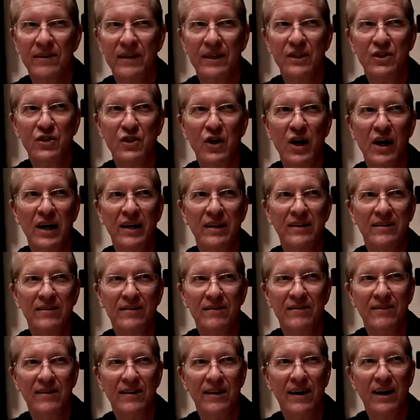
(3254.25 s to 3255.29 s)
It's not
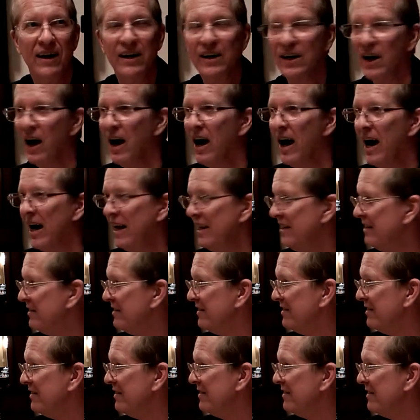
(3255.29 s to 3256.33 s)
a God
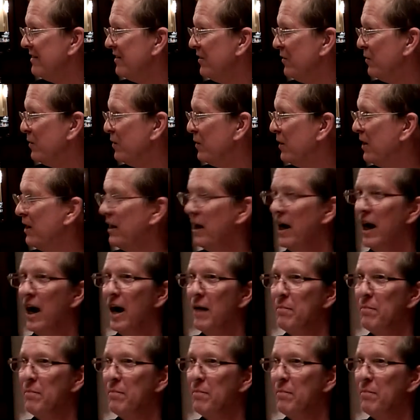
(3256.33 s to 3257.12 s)
or